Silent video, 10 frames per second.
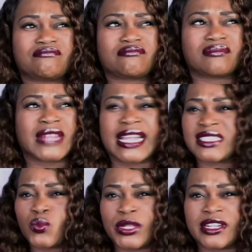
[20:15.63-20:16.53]
"That's
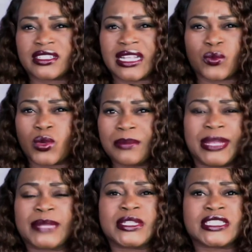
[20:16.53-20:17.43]
weird. Like, what
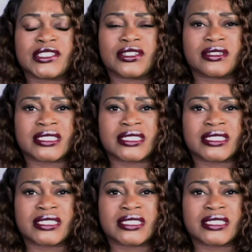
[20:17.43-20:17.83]
babysitter?